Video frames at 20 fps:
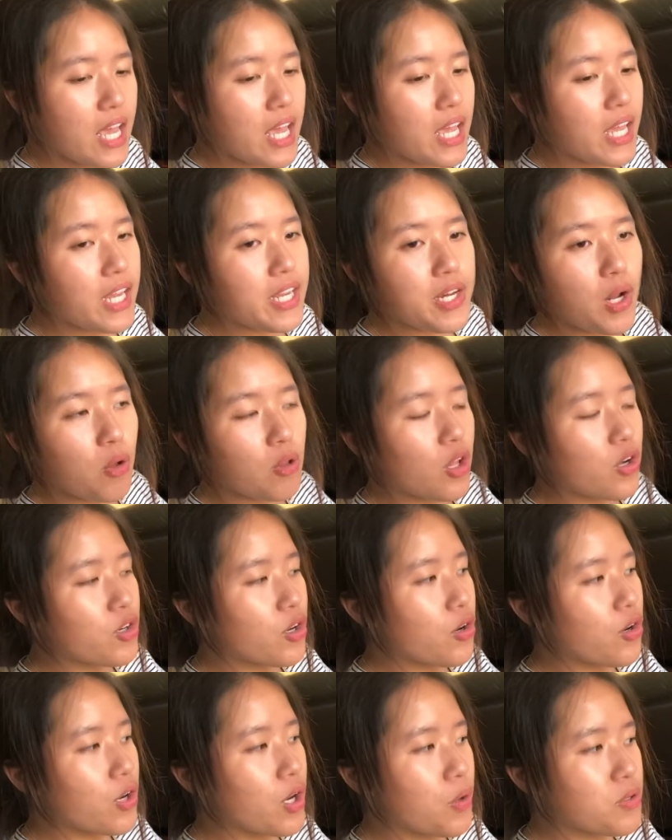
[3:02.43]
He no
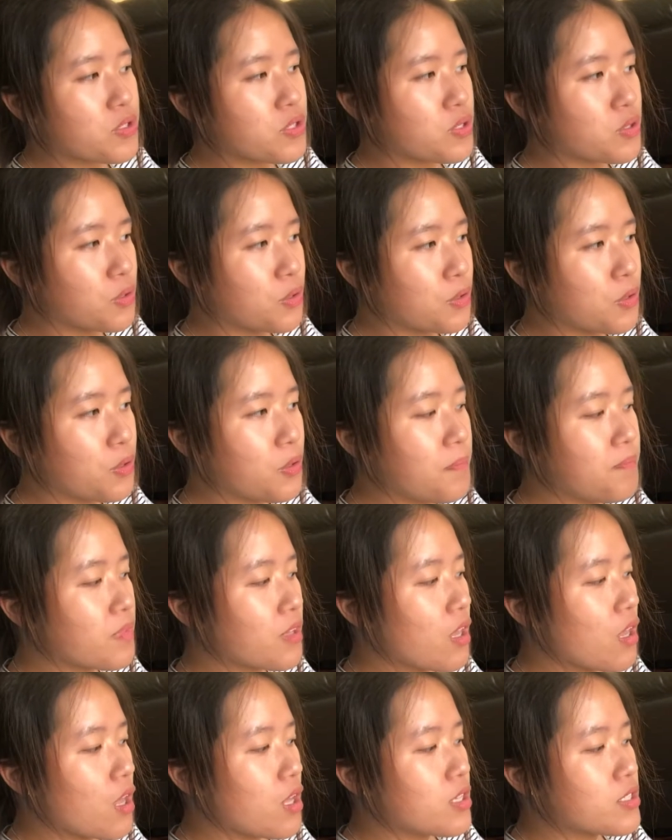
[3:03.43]
longer go to school,
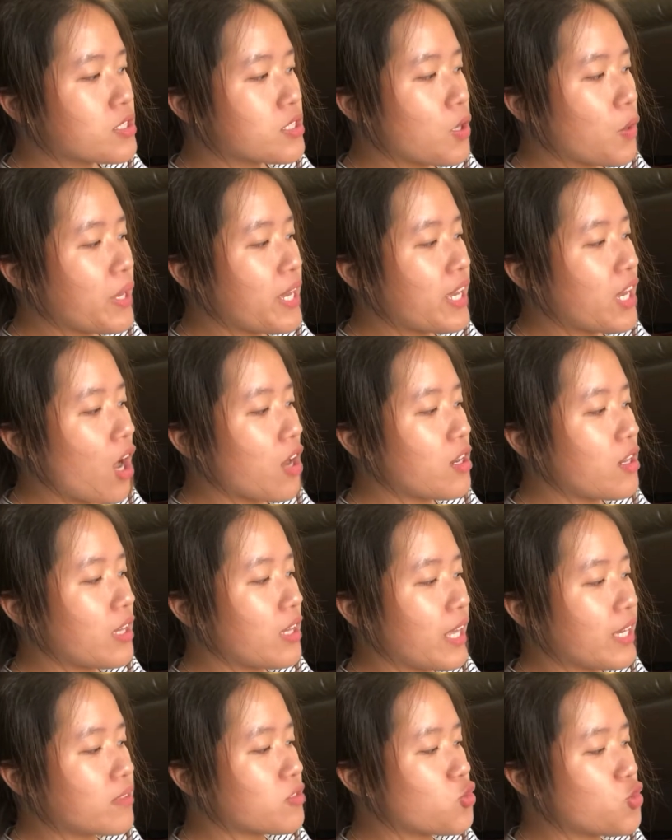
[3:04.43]
so he gotta
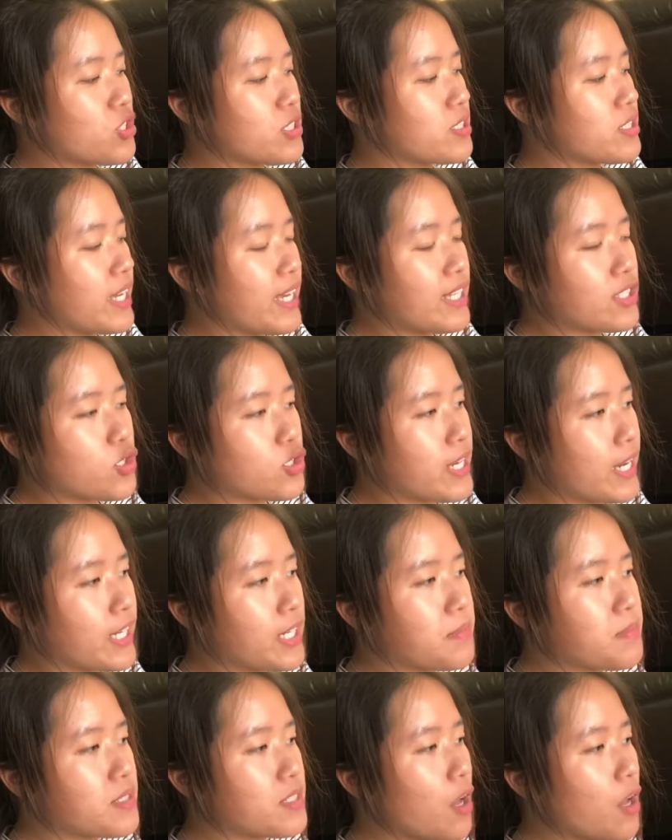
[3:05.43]
like just entertain
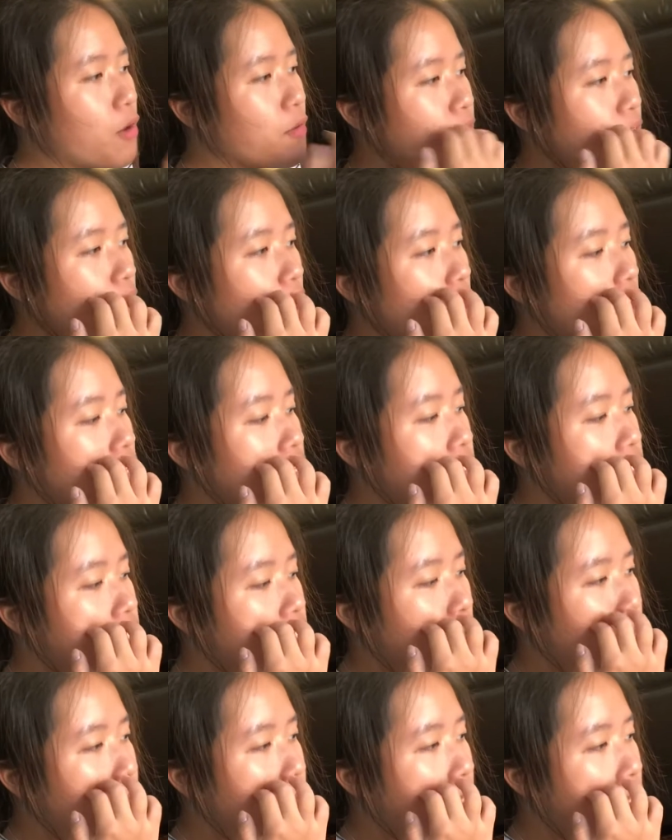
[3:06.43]
himself.
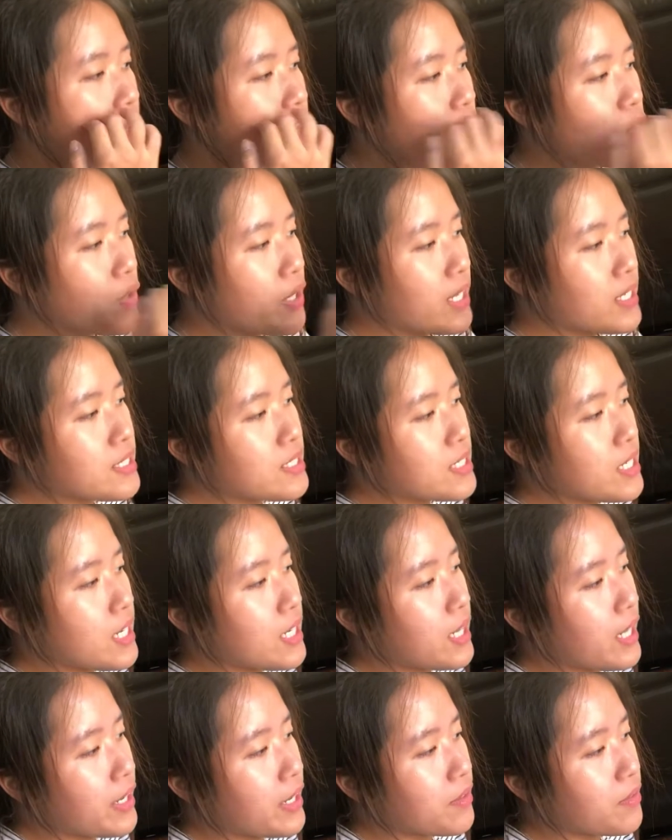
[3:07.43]
So if you can see,
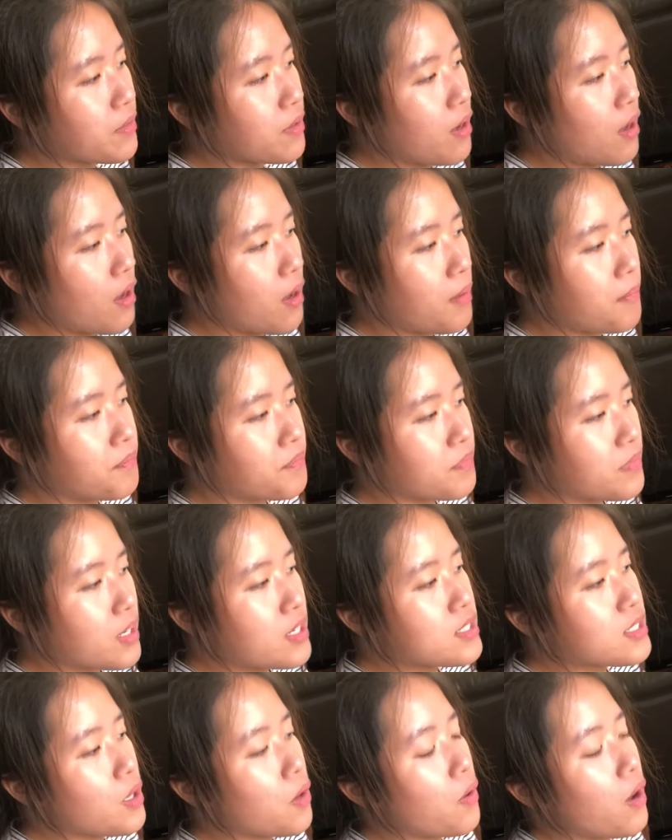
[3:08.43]

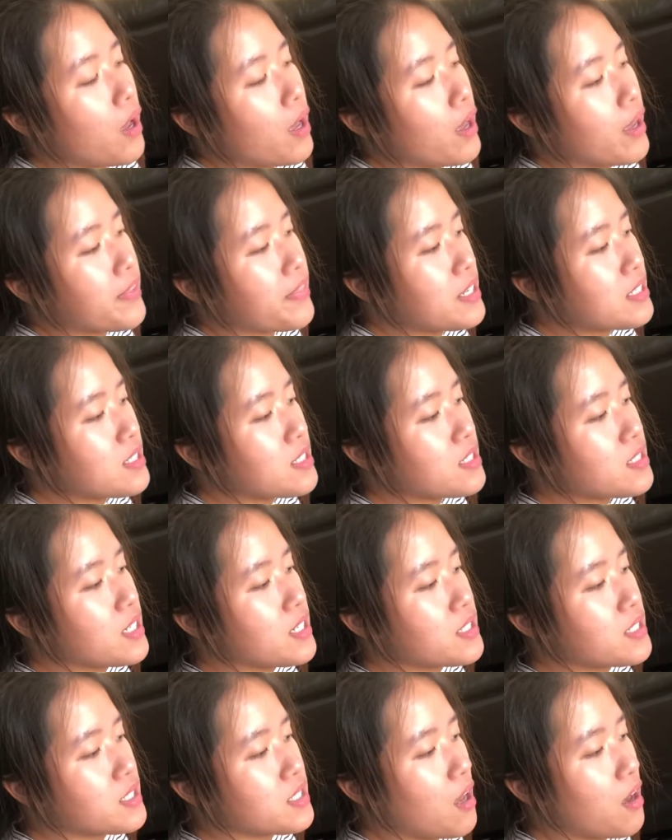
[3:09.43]
so this is
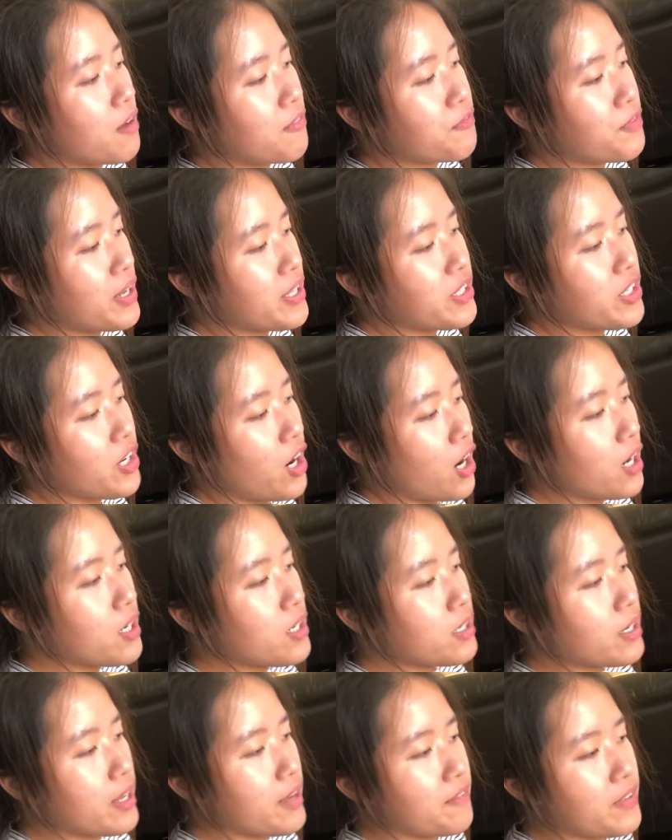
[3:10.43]
his front yard
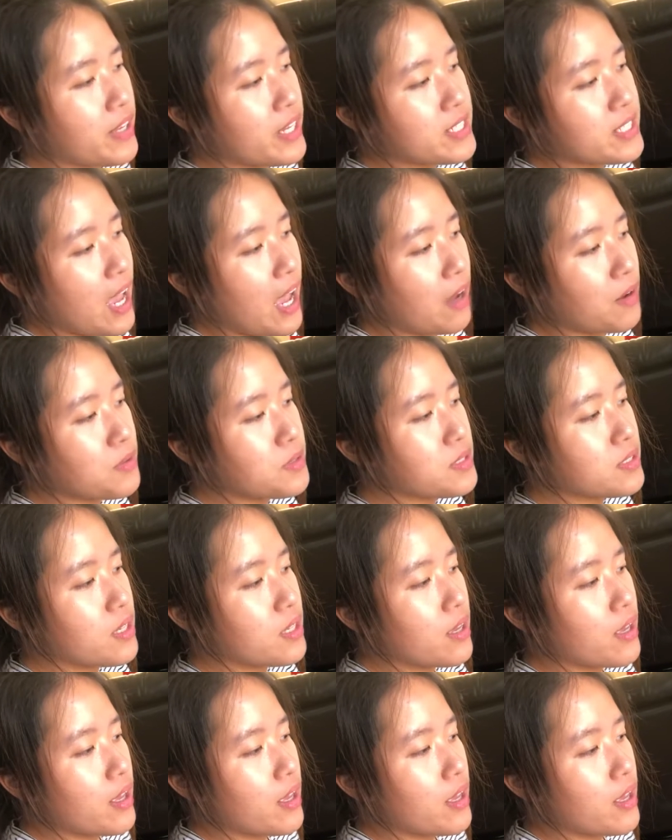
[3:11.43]
of his house.